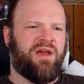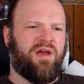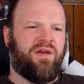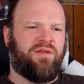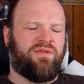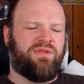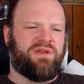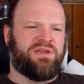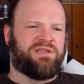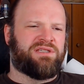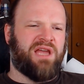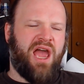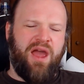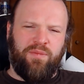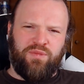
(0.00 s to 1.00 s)
this
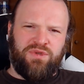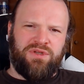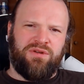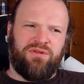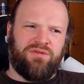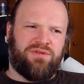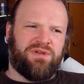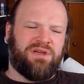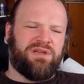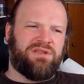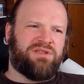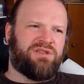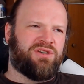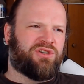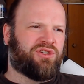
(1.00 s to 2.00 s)
absolute
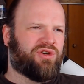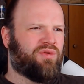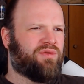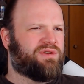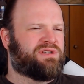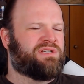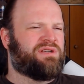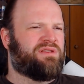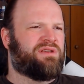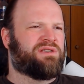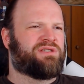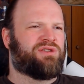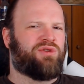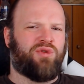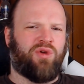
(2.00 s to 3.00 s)
security,
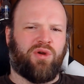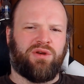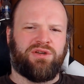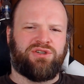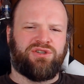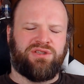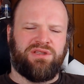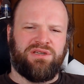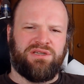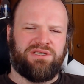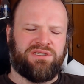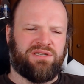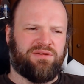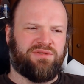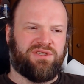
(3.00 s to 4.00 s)
this knowledge, this
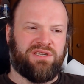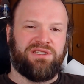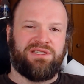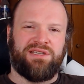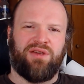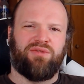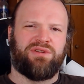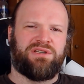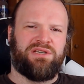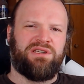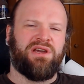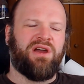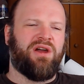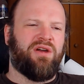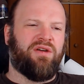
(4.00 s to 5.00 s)
sincerity
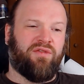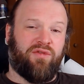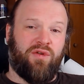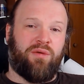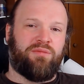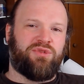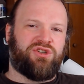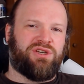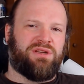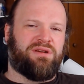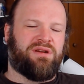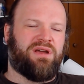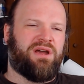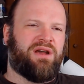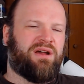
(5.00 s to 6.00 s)
from
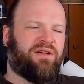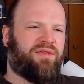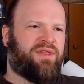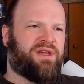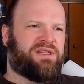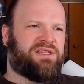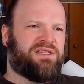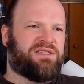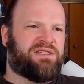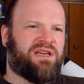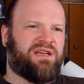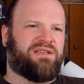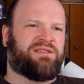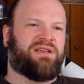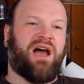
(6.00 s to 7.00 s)
Jin, that he
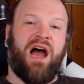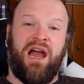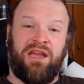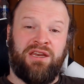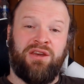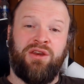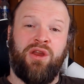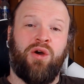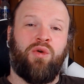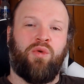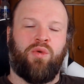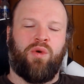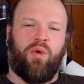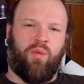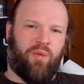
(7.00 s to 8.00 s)
says, I
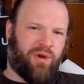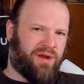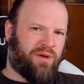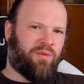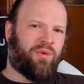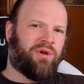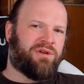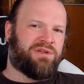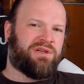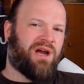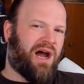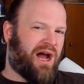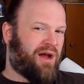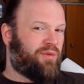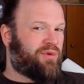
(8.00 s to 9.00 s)
know what I want.
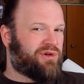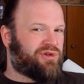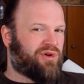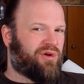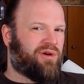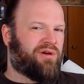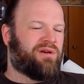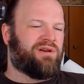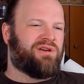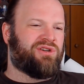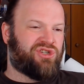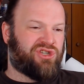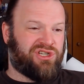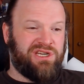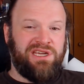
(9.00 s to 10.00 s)
I want her.
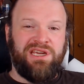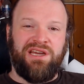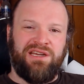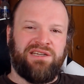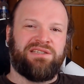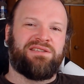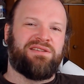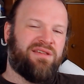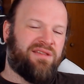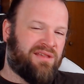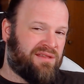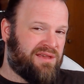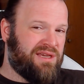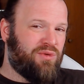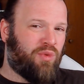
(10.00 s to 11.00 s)
She is
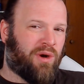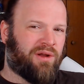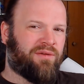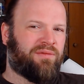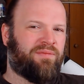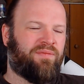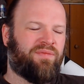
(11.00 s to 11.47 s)
the one.